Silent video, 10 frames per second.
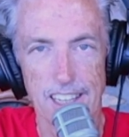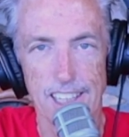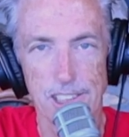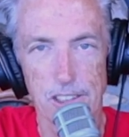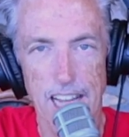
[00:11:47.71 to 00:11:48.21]

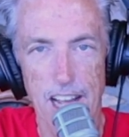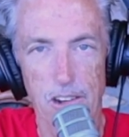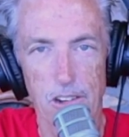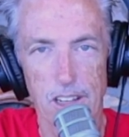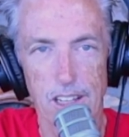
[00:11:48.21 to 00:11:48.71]
And so
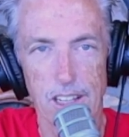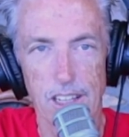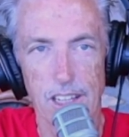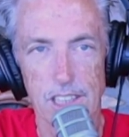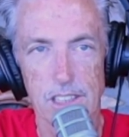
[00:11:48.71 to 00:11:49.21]
now
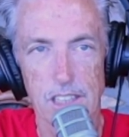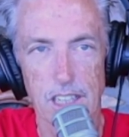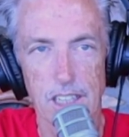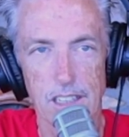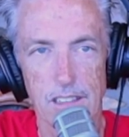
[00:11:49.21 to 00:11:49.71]
it's
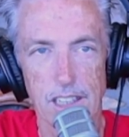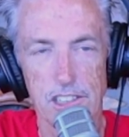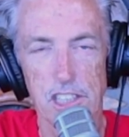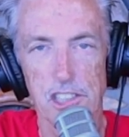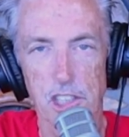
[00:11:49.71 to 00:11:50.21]
uh,
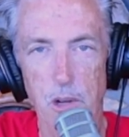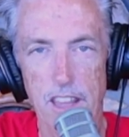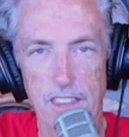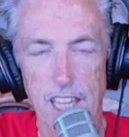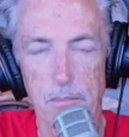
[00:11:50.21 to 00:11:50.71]
it's such a
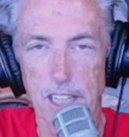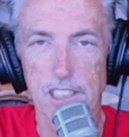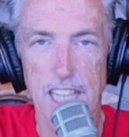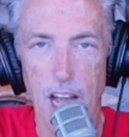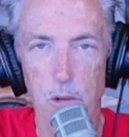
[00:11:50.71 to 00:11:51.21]
great thing,
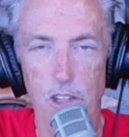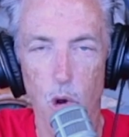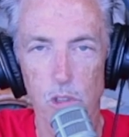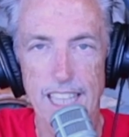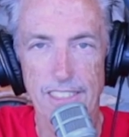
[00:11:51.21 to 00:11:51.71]
because now we're
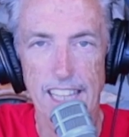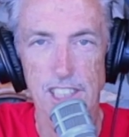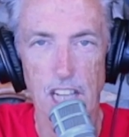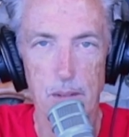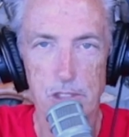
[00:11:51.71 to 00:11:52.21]
holding
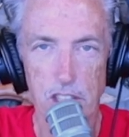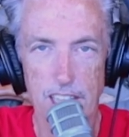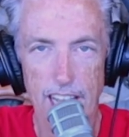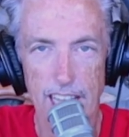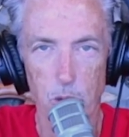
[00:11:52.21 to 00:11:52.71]
things up to the
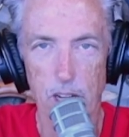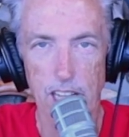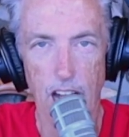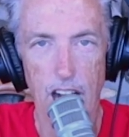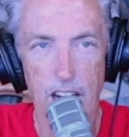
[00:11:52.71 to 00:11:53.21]
light.
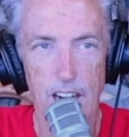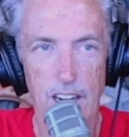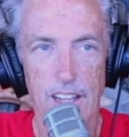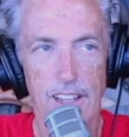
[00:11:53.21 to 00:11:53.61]
We are